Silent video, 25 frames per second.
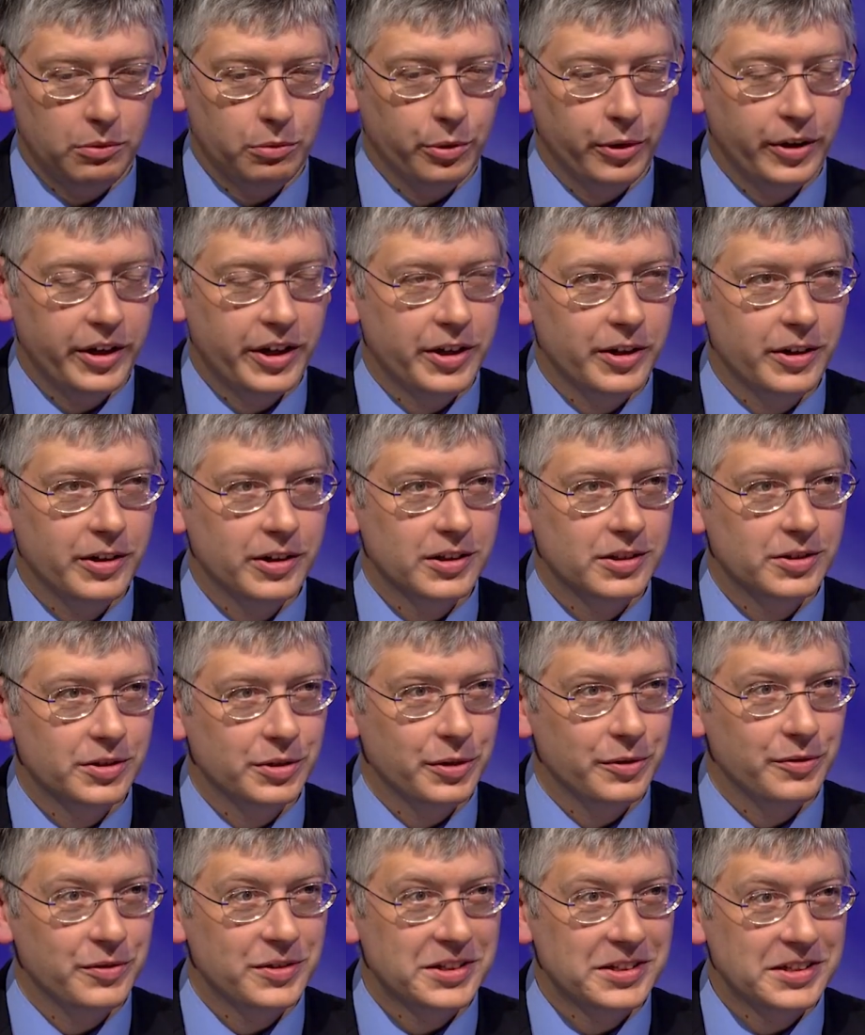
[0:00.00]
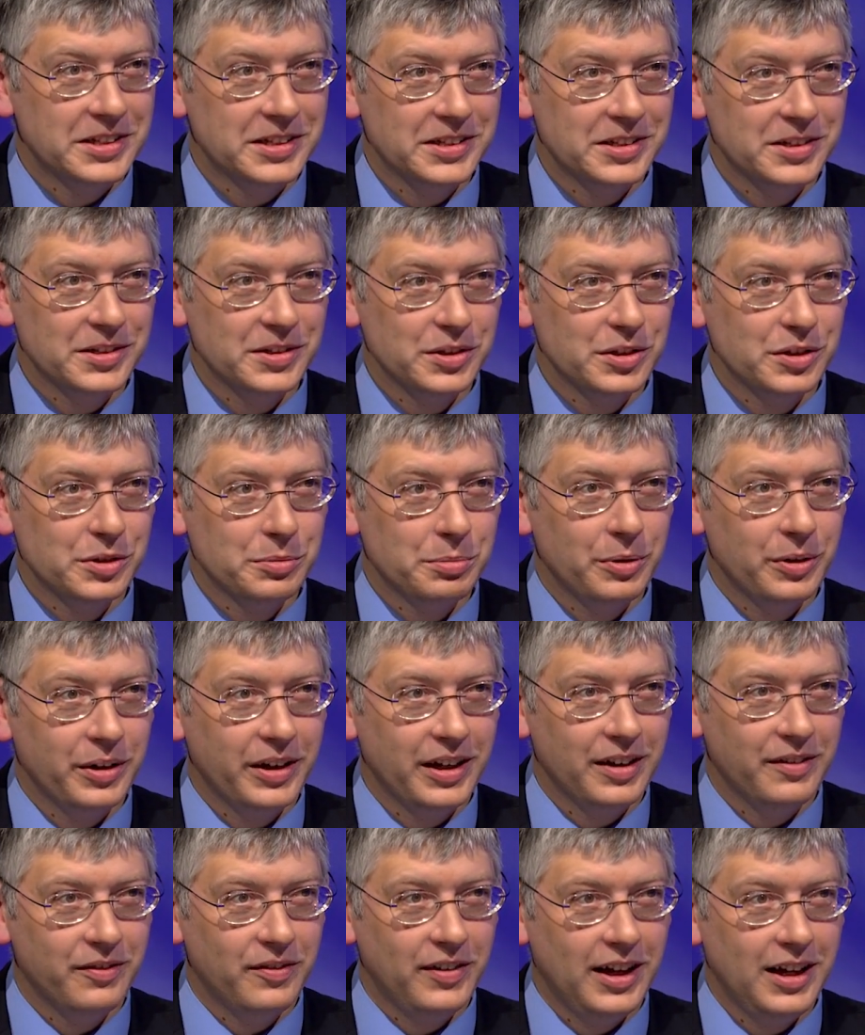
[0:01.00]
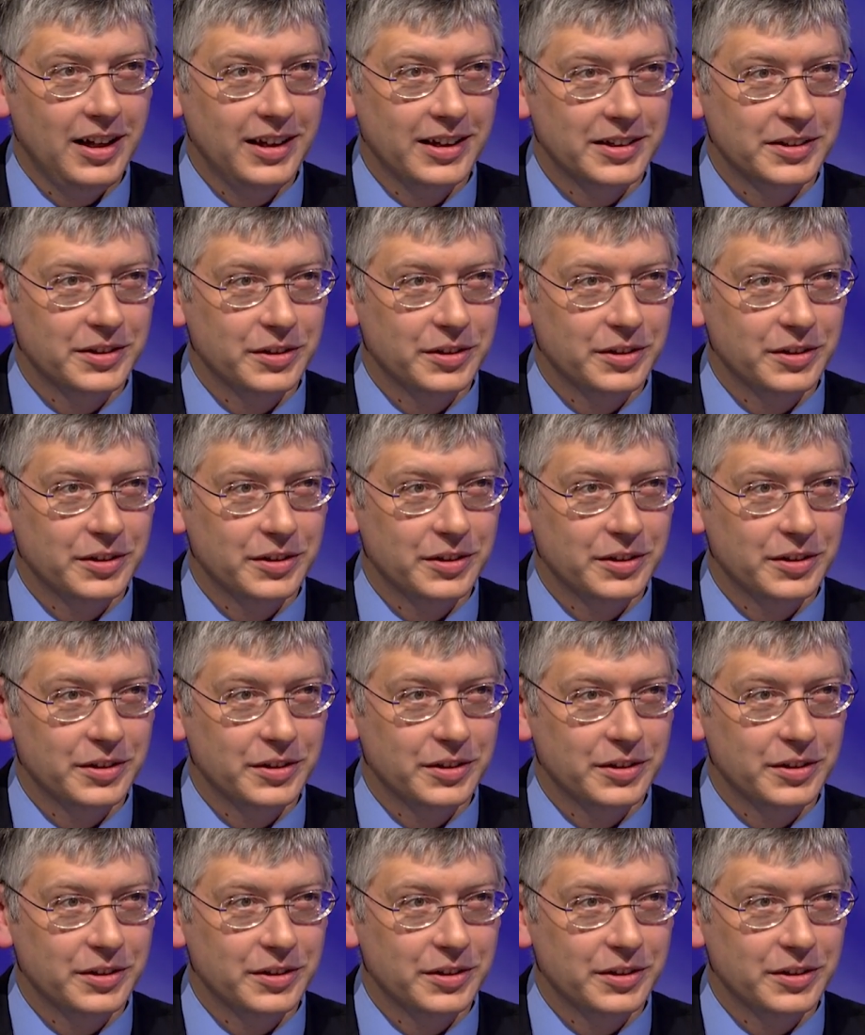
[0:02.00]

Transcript: We're here to serve the citizens of Spokane Valley.